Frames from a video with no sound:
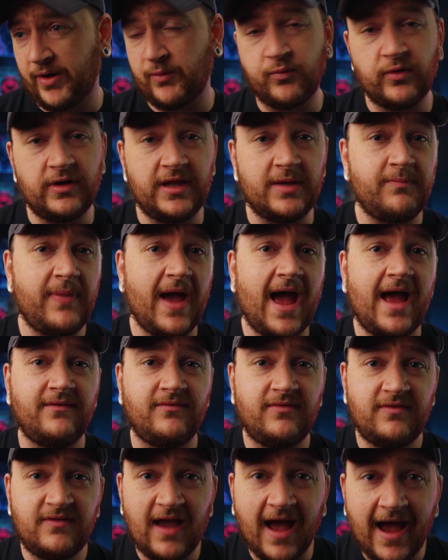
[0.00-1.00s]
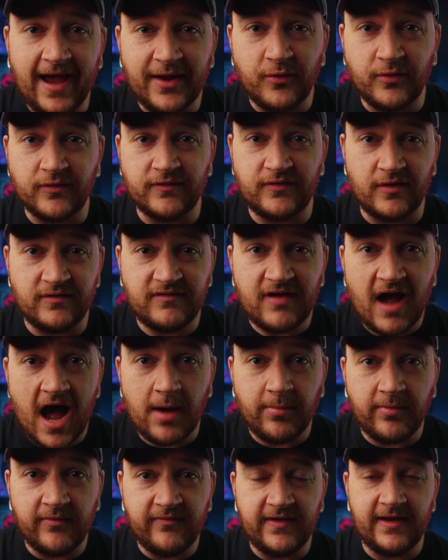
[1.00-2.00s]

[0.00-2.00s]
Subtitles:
really bad titles on top of